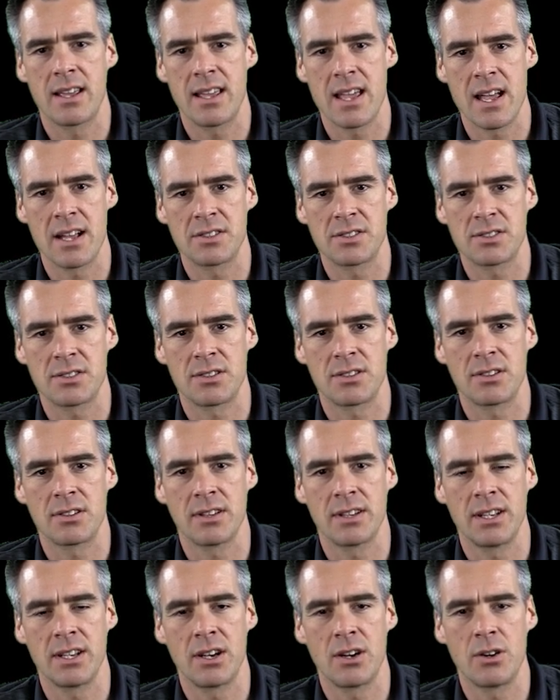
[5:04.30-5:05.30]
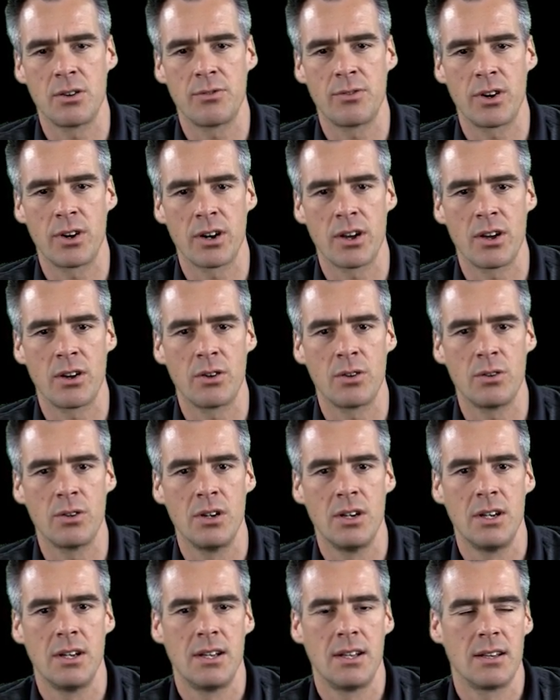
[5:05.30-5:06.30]
Cancer, Leo, Virgo,
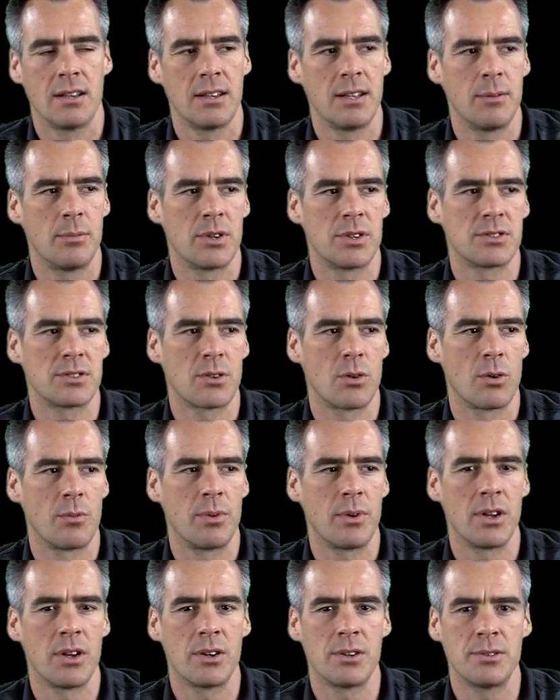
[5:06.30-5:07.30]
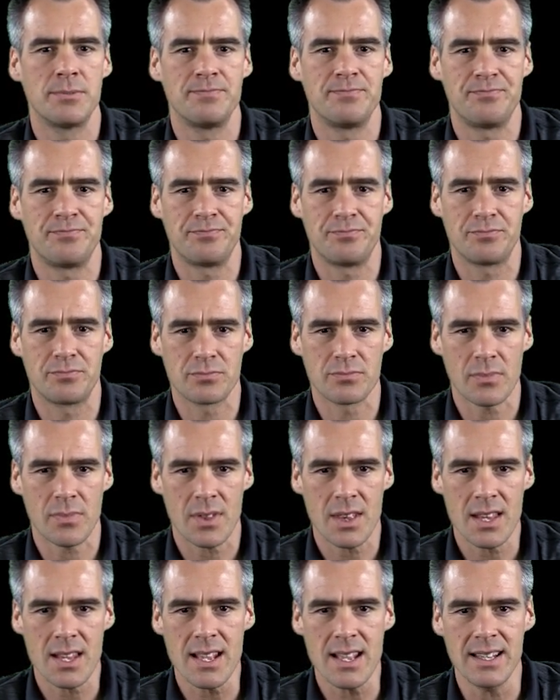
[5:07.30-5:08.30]
Libra, Scorpio,
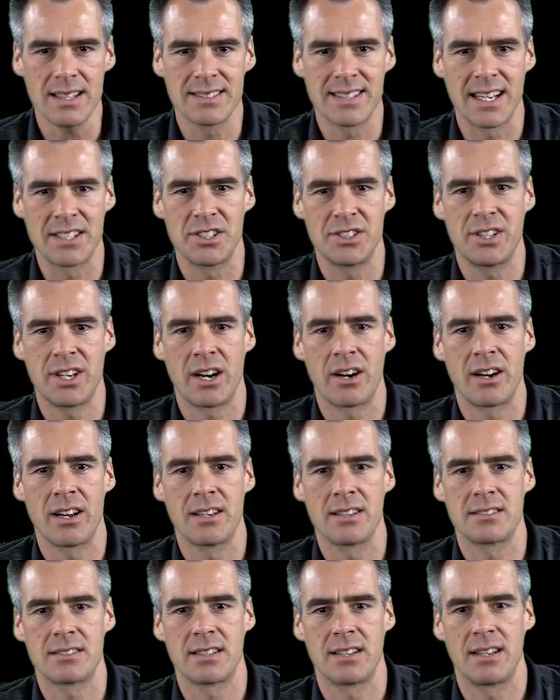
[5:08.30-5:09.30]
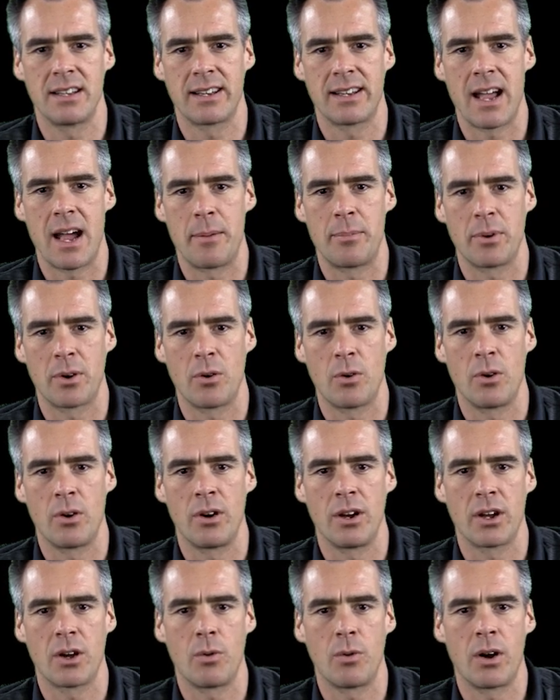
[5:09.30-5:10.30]
Sagittarius, Capricorn,
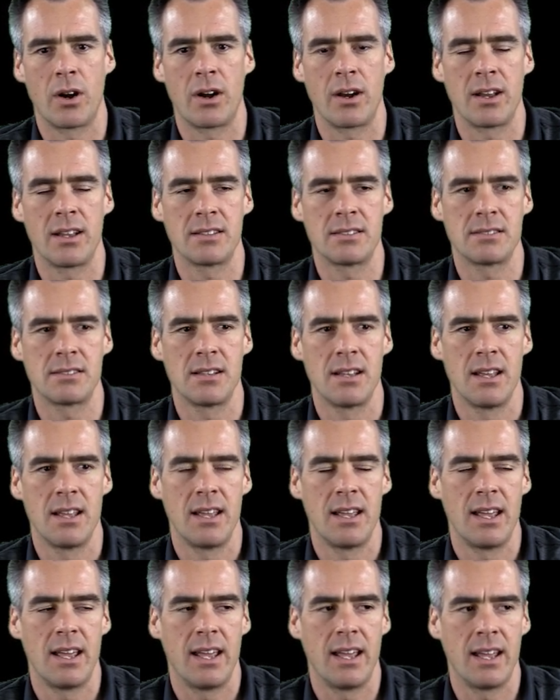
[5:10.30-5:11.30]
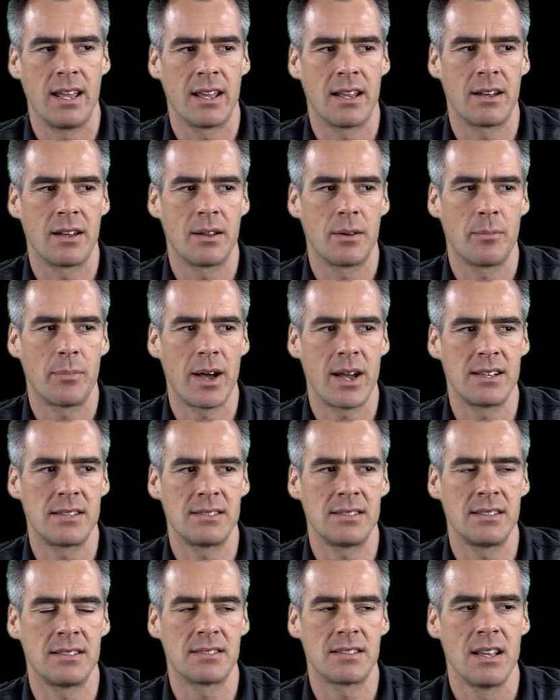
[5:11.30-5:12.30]
Aquarius, and
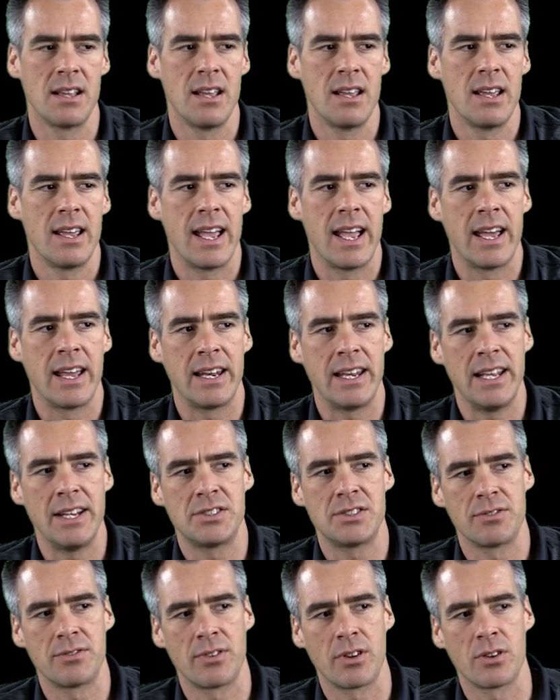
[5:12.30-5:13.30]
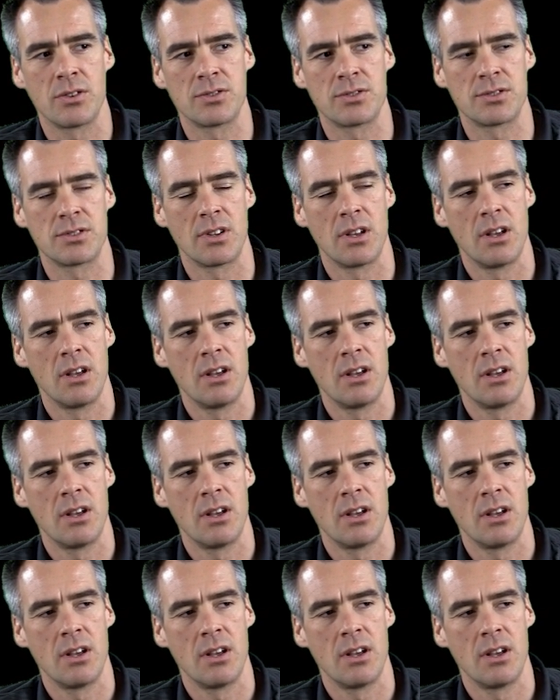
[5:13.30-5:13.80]
Pisces. And each of those